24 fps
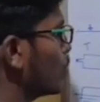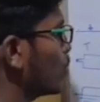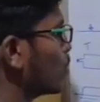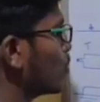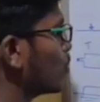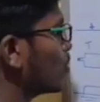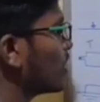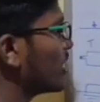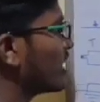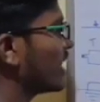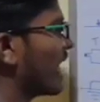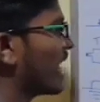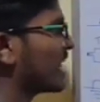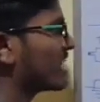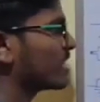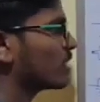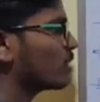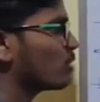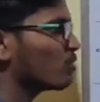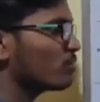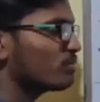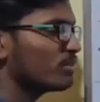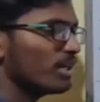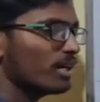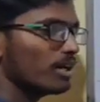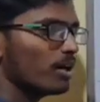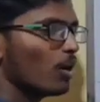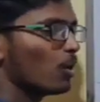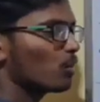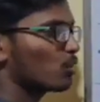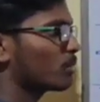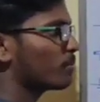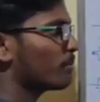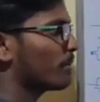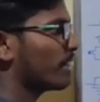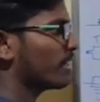through the nozzle of the
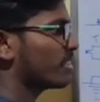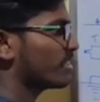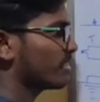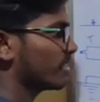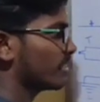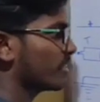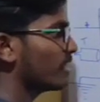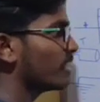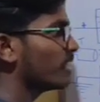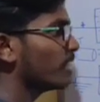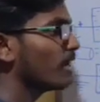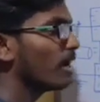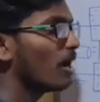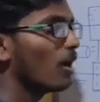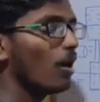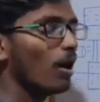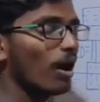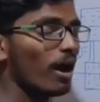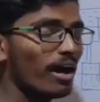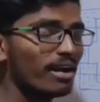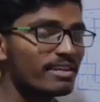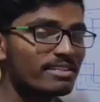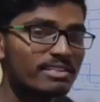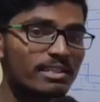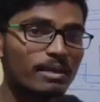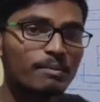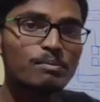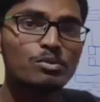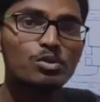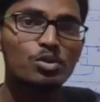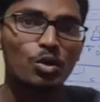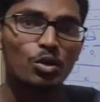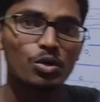atomizer has some